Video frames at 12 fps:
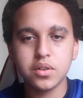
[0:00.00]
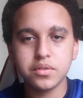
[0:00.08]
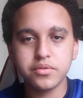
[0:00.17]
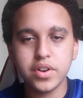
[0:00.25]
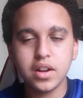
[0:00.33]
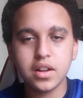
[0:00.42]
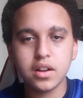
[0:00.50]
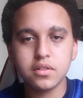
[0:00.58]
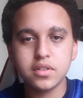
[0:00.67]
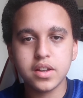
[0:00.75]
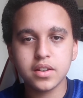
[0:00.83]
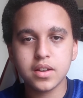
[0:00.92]
Really loud,
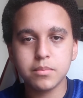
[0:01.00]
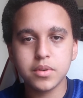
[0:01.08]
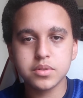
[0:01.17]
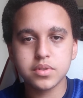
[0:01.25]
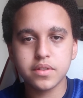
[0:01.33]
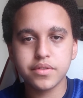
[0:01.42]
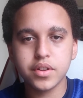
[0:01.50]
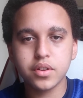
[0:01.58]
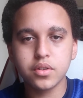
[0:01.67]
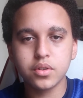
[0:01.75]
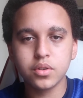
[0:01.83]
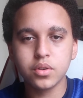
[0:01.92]
take numbers wherever they
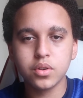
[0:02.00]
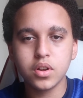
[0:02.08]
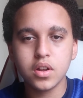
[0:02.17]
go.